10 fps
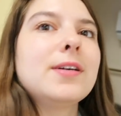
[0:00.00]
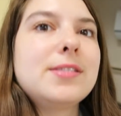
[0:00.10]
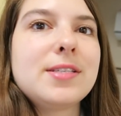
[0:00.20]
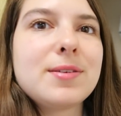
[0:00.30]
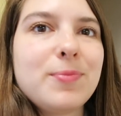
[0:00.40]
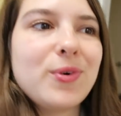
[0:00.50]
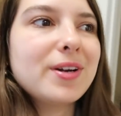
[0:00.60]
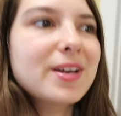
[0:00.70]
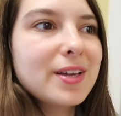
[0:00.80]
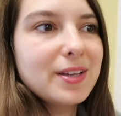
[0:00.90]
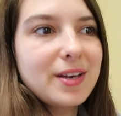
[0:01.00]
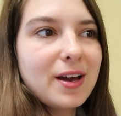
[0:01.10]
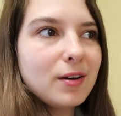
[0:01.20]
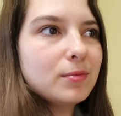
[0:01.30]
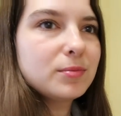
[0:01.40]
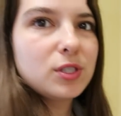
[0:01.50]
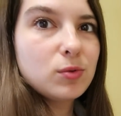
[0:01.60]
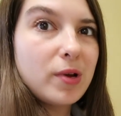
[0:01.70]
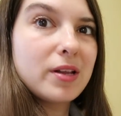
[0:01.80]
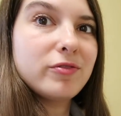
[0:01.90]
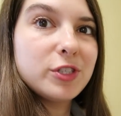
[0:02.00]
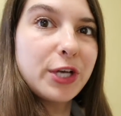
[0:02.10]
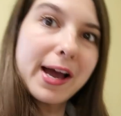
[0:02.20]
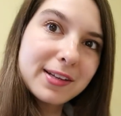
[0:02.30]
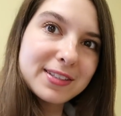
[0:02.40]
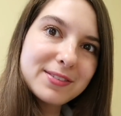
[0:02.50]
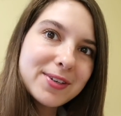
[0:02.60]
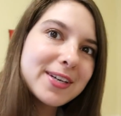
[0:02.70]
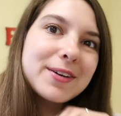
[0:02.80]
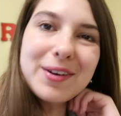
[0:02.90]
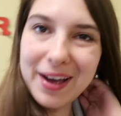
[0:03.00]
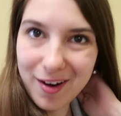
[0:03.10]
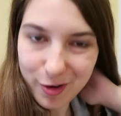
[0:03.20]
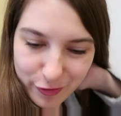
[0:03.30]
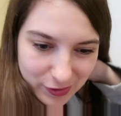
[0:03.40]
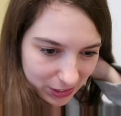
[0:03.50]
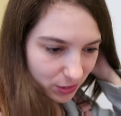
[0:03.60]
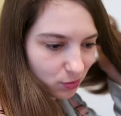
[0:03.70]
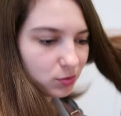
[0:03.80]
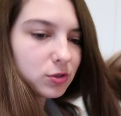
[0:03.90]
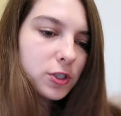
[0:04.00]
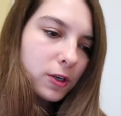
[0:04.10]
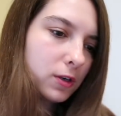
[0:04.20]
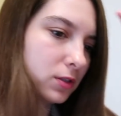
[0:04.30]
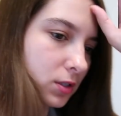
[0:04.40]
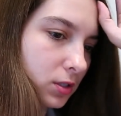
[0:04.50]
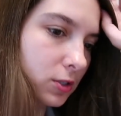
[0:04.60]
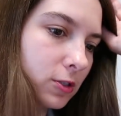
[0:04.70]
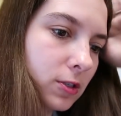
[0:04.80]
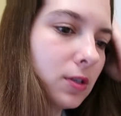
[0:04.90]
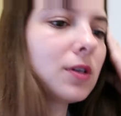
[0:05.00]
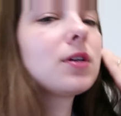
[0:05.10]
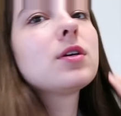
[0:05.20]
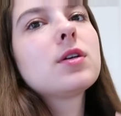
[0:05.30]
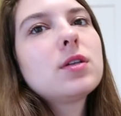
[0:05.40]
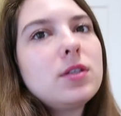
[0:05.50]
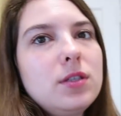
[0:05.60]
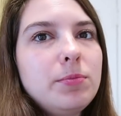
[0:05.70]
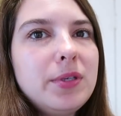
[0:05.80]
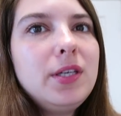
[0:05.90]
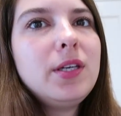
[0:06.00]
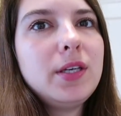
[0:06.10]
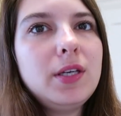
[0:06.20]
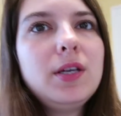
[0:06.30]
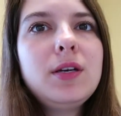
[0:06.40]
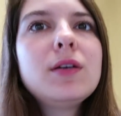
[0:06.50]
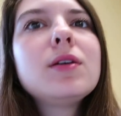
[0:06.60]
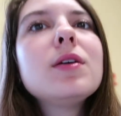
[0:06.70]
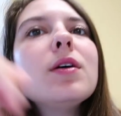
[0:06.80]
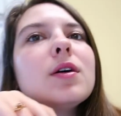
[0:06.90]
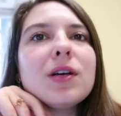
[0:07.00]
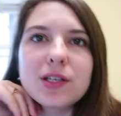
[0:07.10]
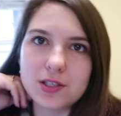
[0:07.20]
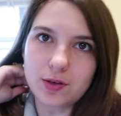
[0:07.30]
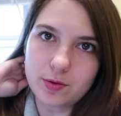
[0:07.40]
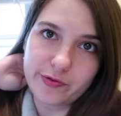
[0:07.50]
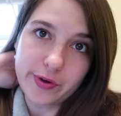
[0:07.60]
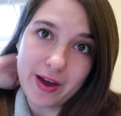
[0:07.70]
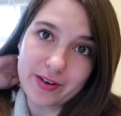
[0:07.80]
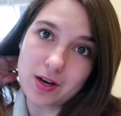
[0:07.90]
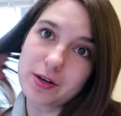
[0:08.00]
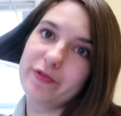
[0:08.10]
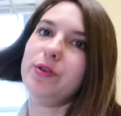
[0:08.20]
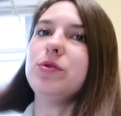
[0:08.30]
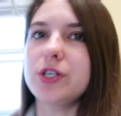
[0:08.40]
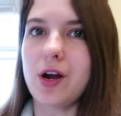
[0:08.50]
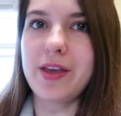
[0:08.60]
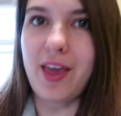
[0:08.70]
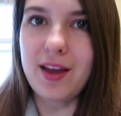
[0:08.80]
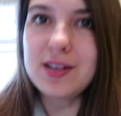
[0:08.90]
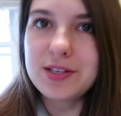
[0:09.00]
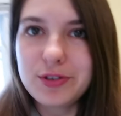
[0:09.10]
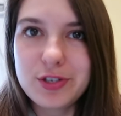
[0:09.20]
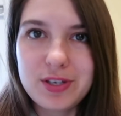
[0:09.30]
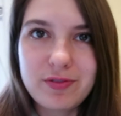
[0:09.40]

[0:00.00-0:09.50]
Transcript: I did some work and now I'm just waiting for Jacqueline. We're gonna go get our flu shots. Yippee. So if you haven't got your flu shot yet, you should